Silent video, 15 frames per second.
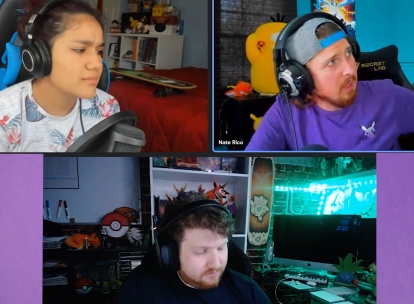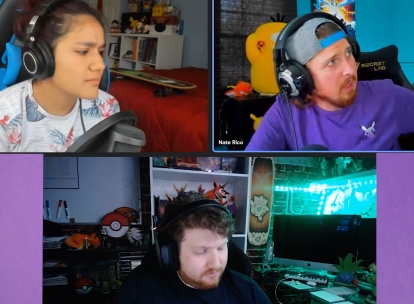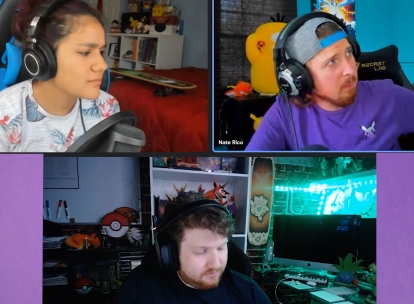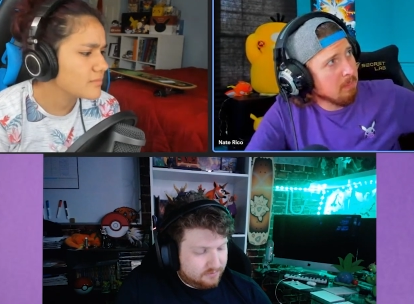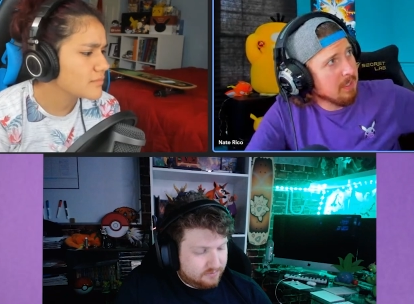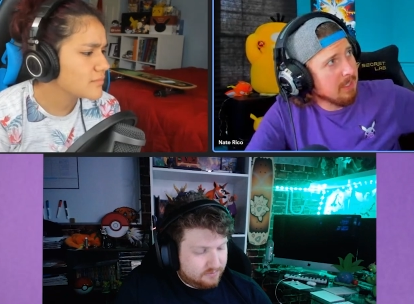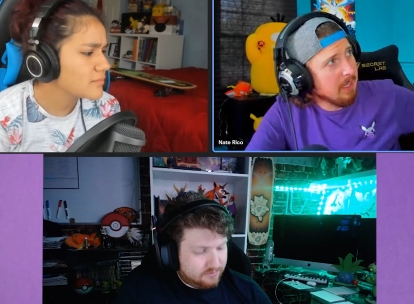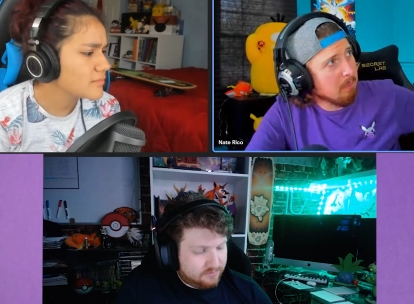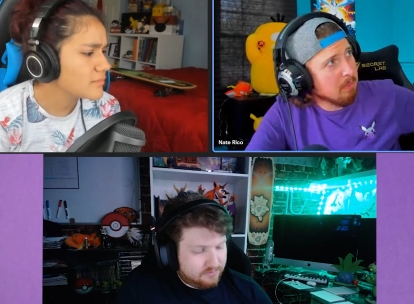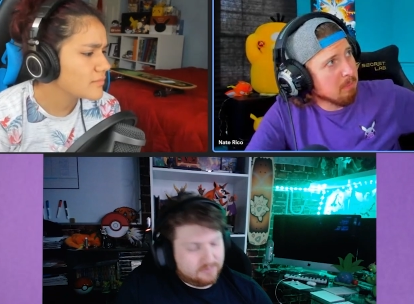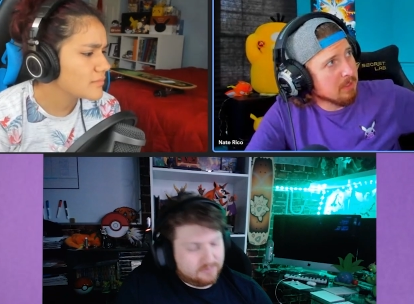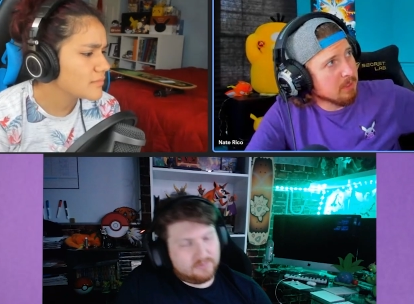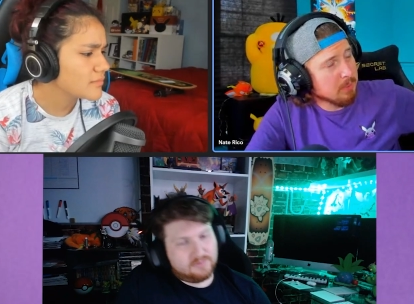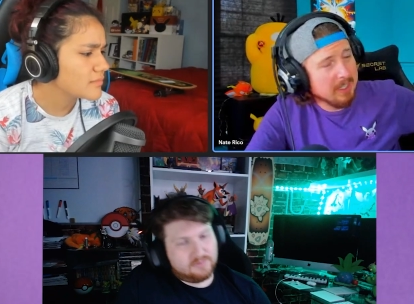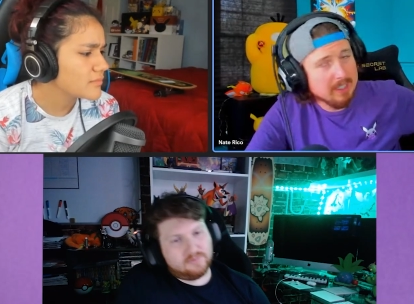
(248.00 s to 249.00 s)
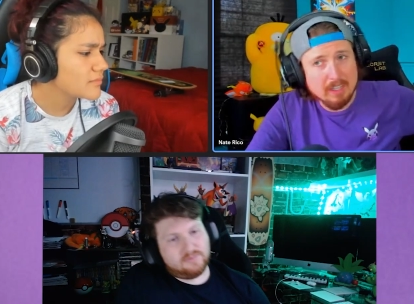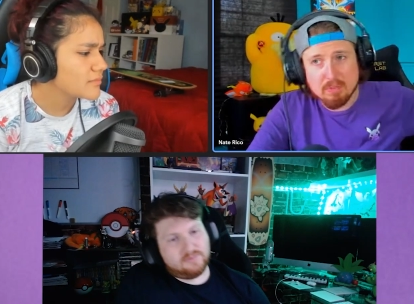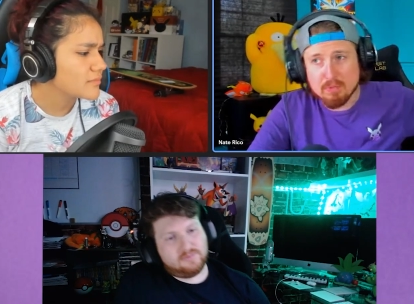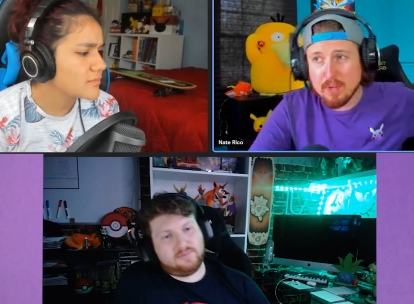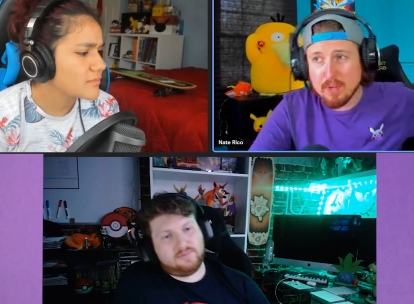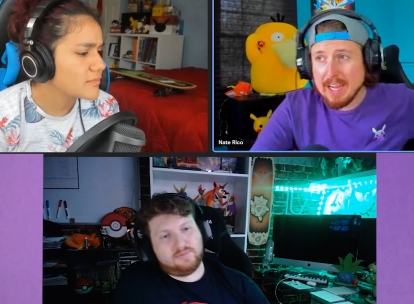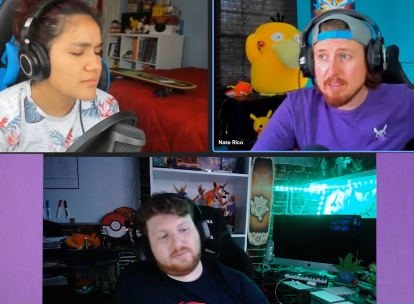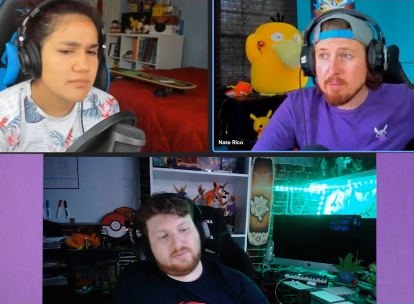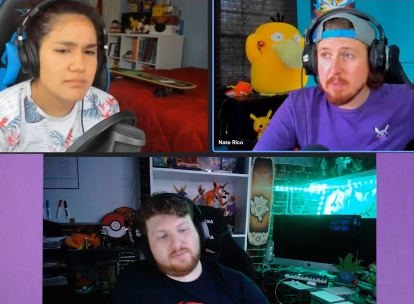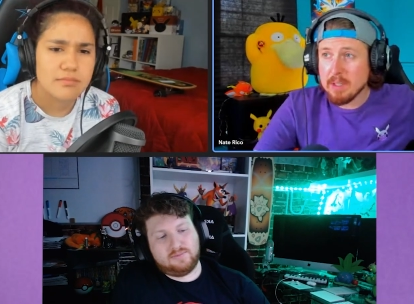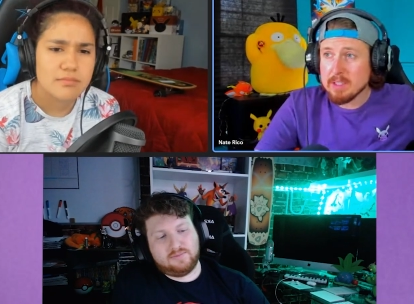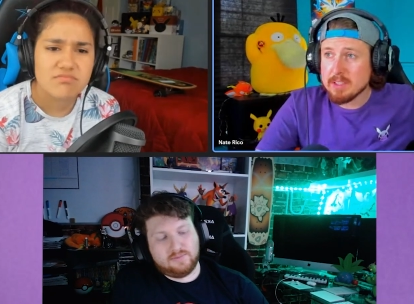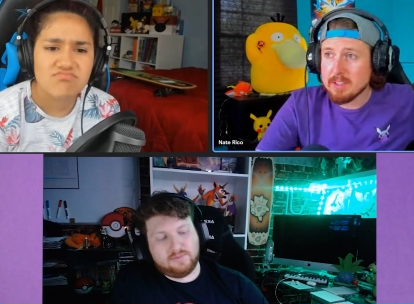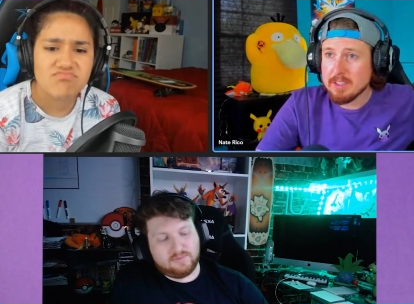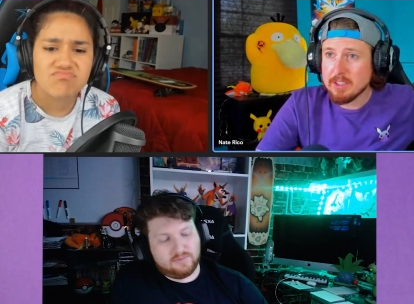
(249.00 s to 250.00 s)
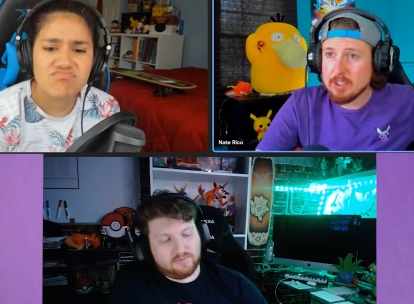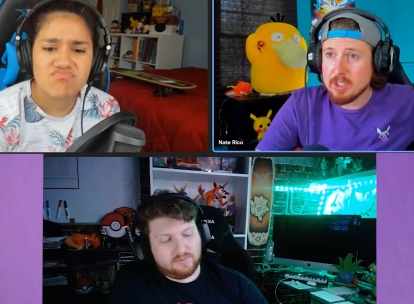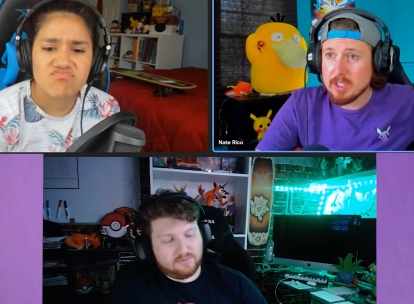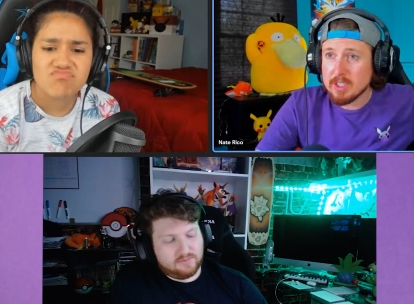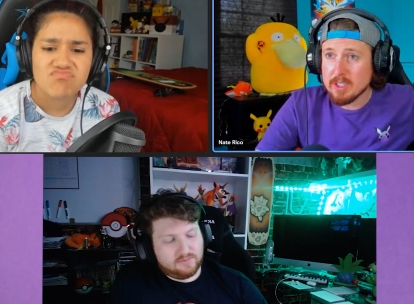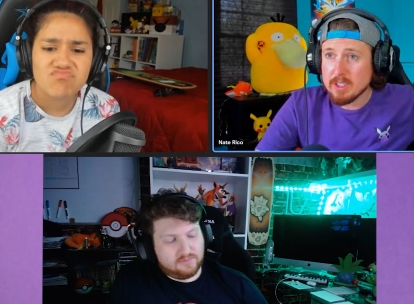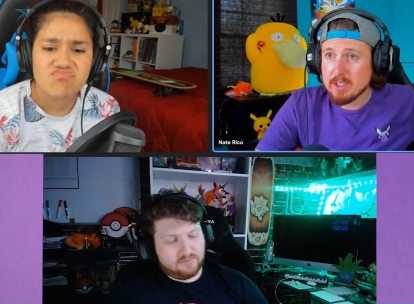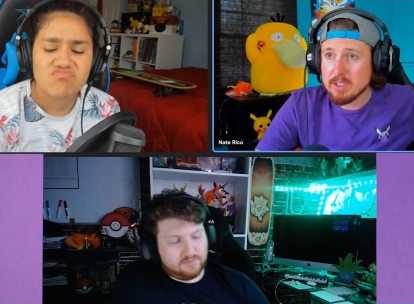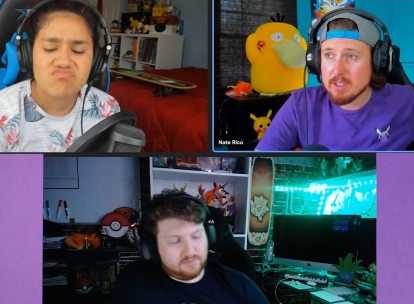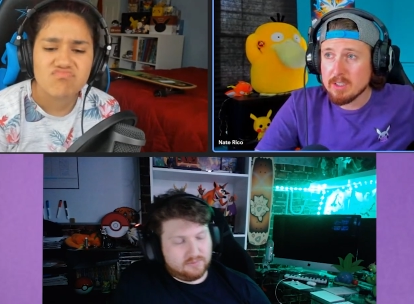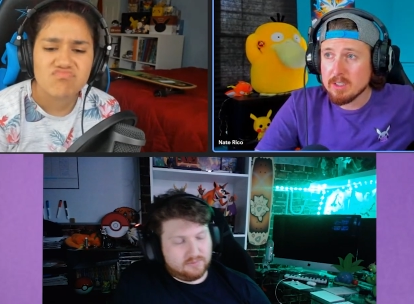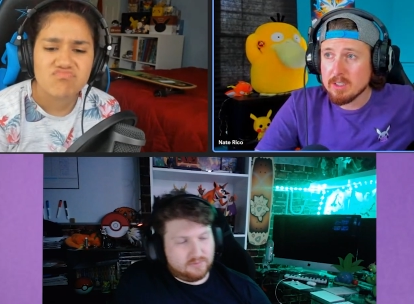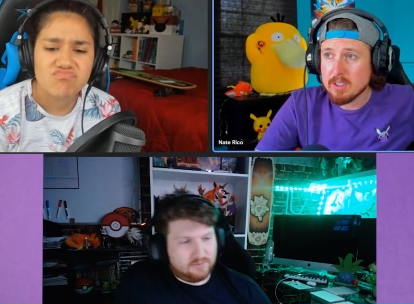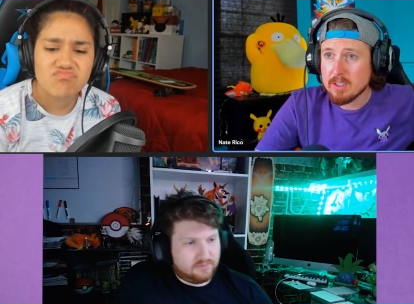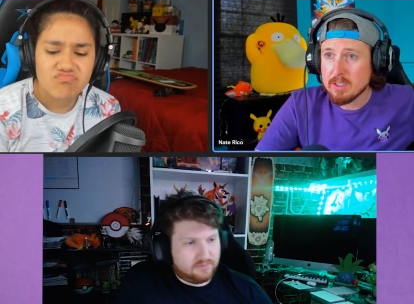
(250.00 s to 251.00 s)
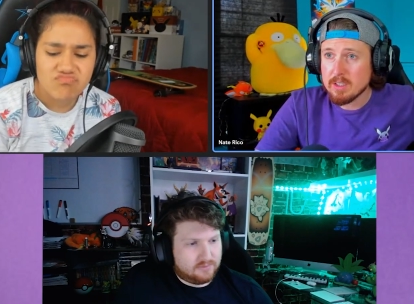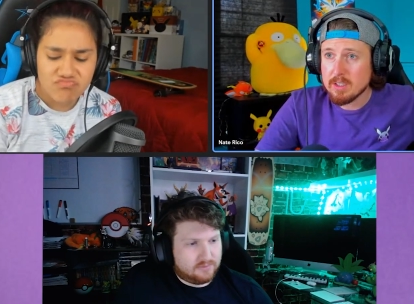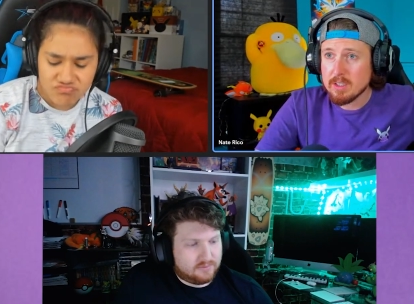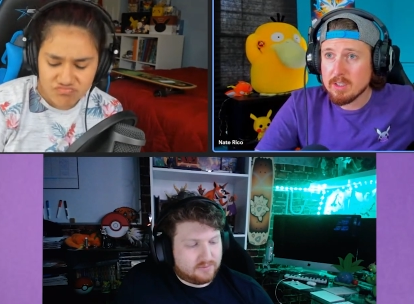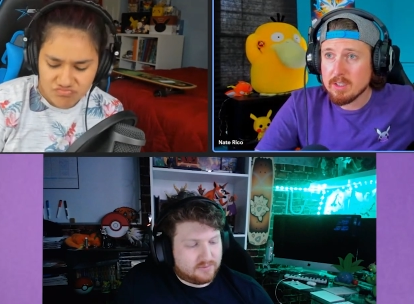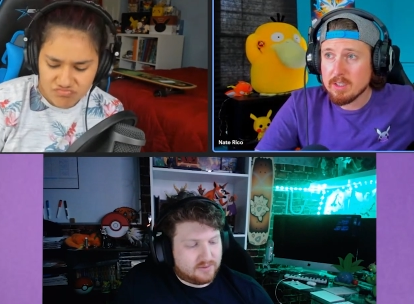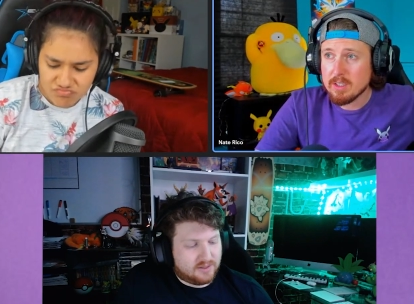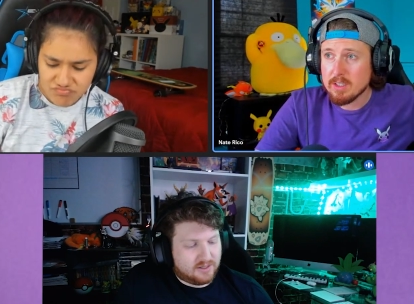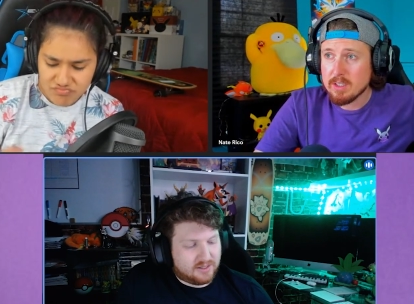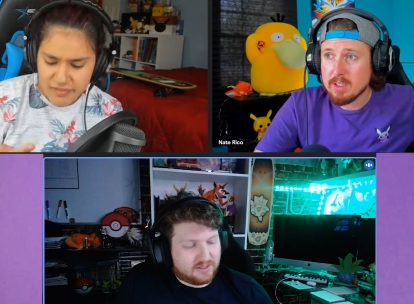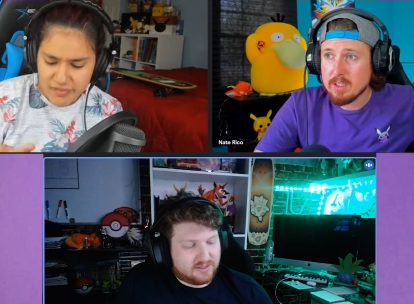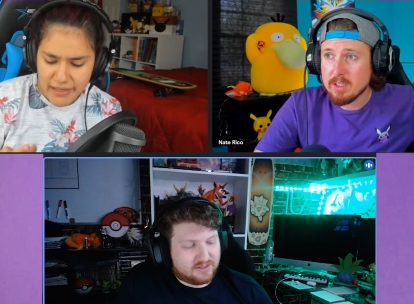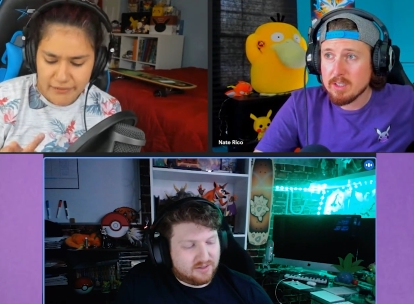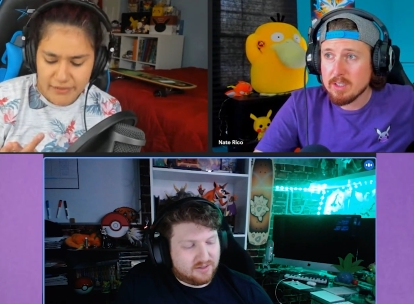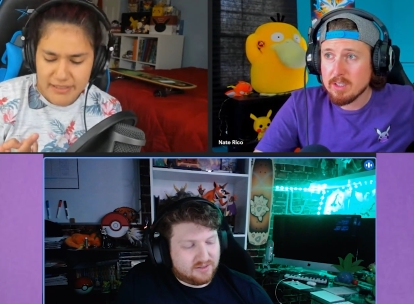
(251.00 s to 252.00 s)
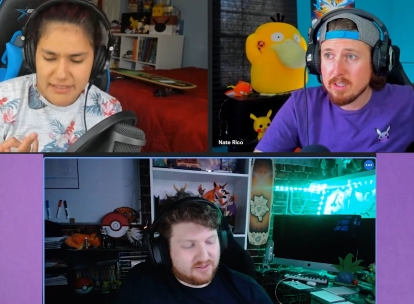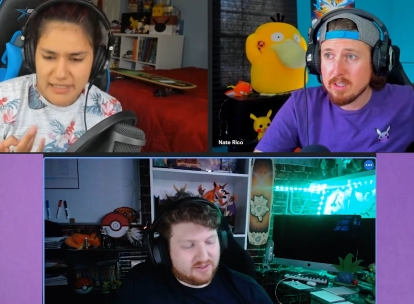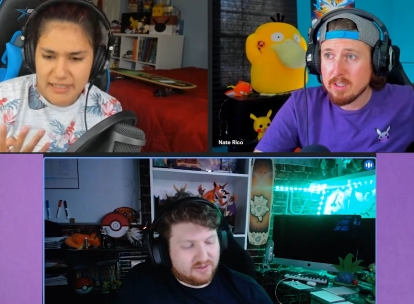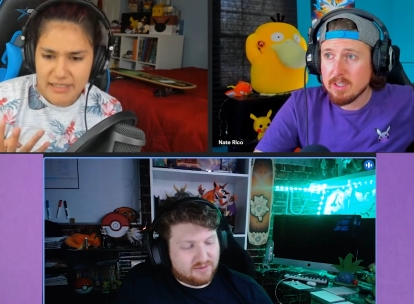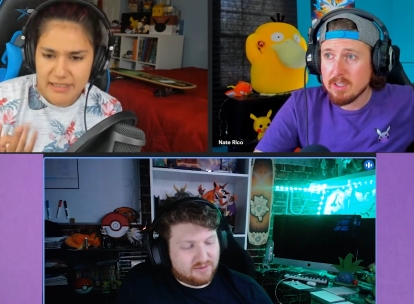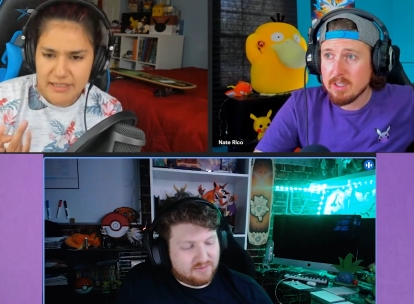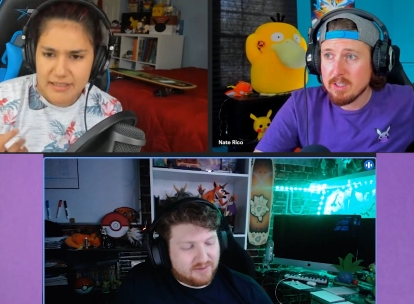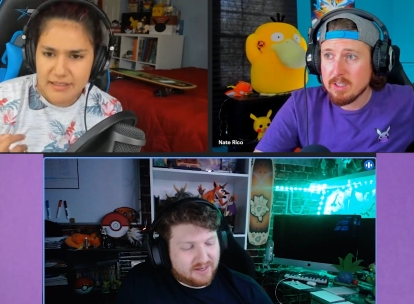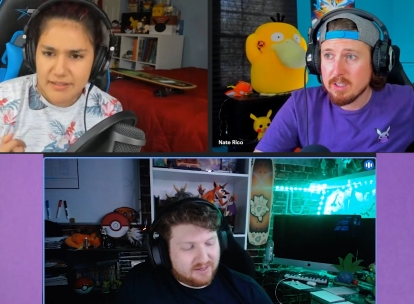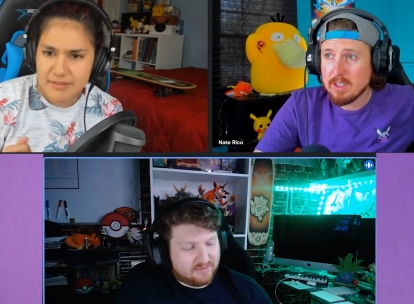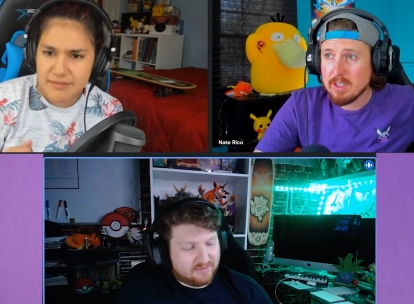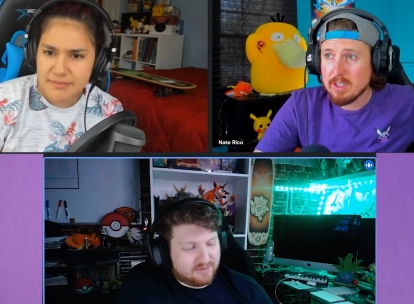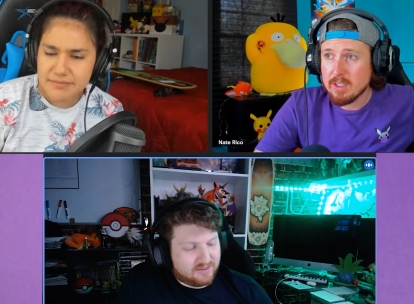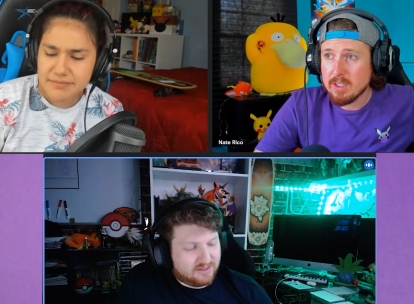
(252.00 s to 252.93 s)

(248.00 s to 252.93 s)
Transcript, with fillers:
Speaker 1: how many how many months we got left? Five months in this year. Mm, Duh, Scott, don't remind me.